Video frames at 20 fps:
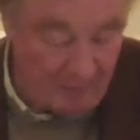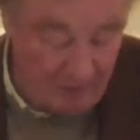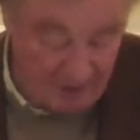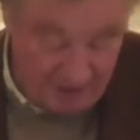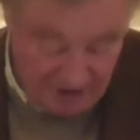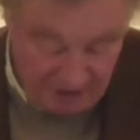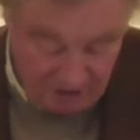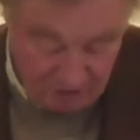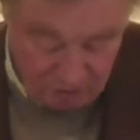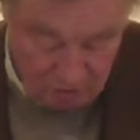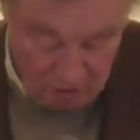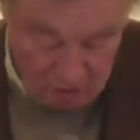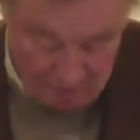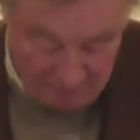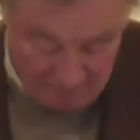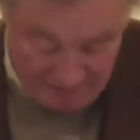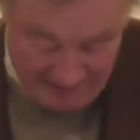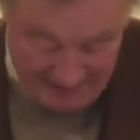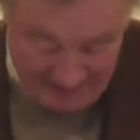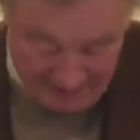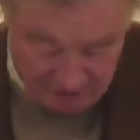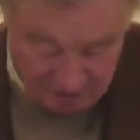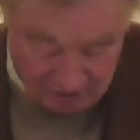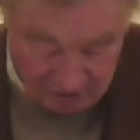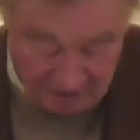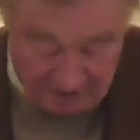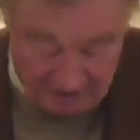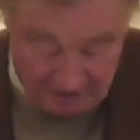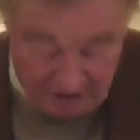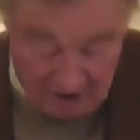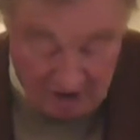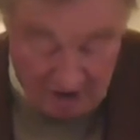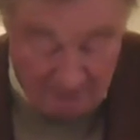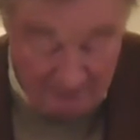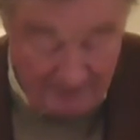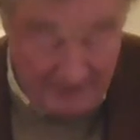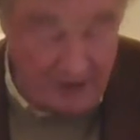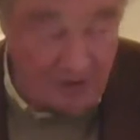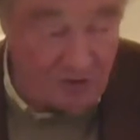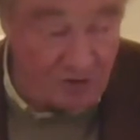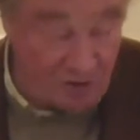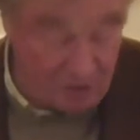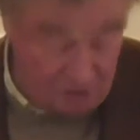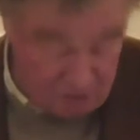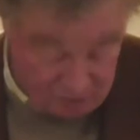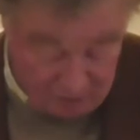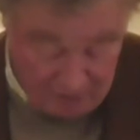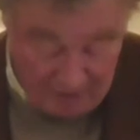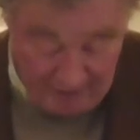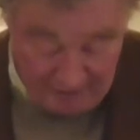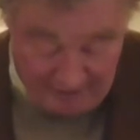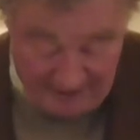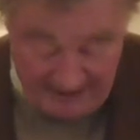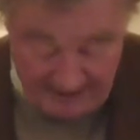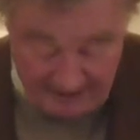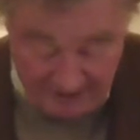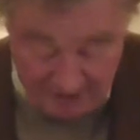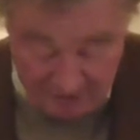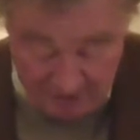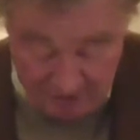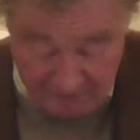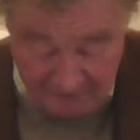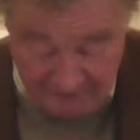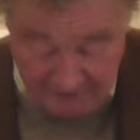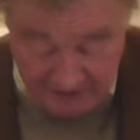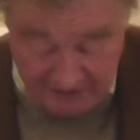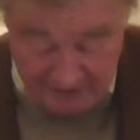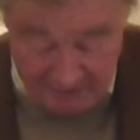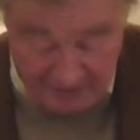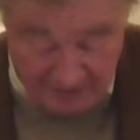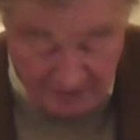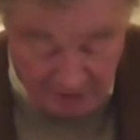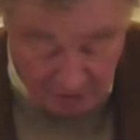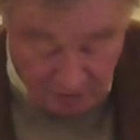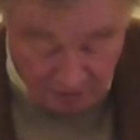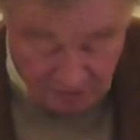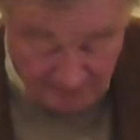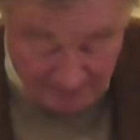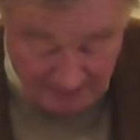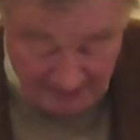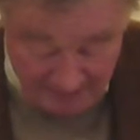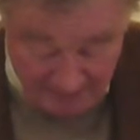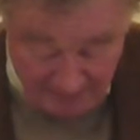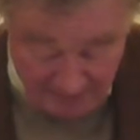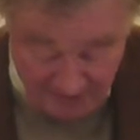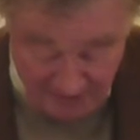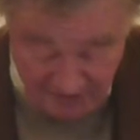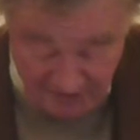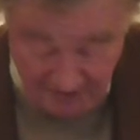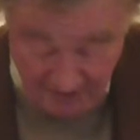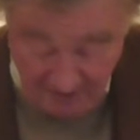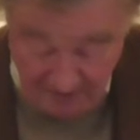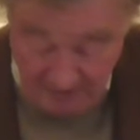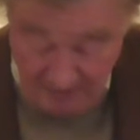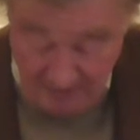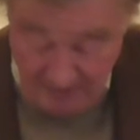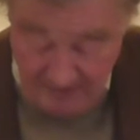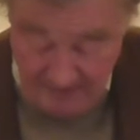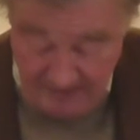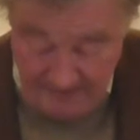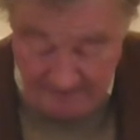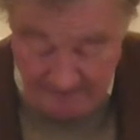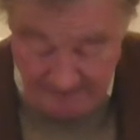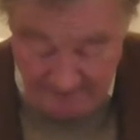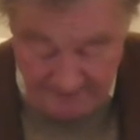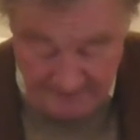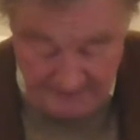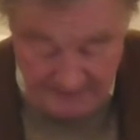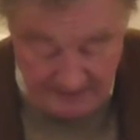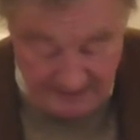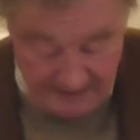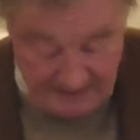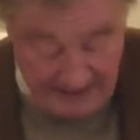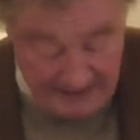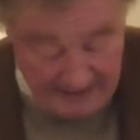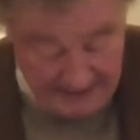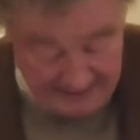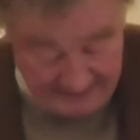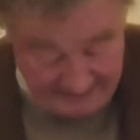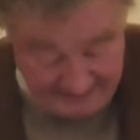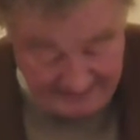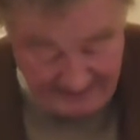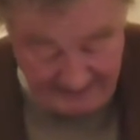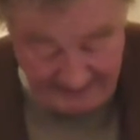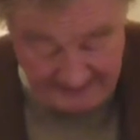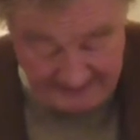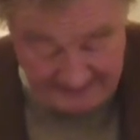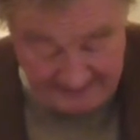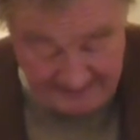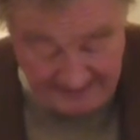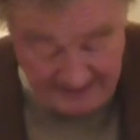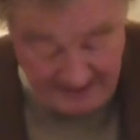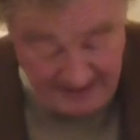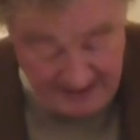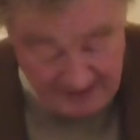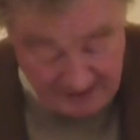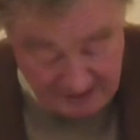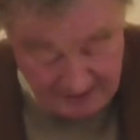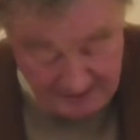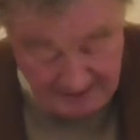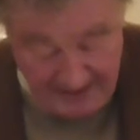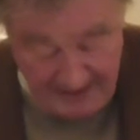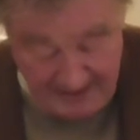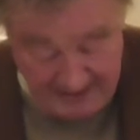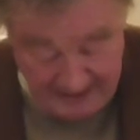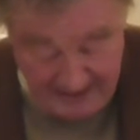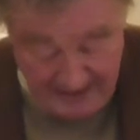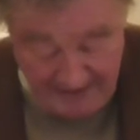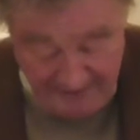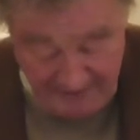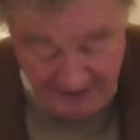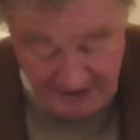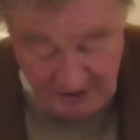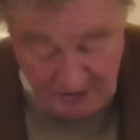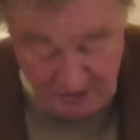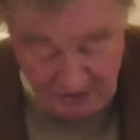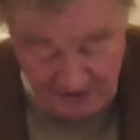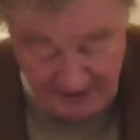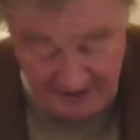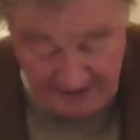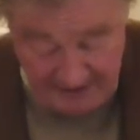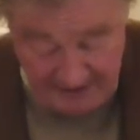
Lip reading: But he dropped paint on the carpet just where he hadn't covered it with newspapers. Kenneth thinks I should let David use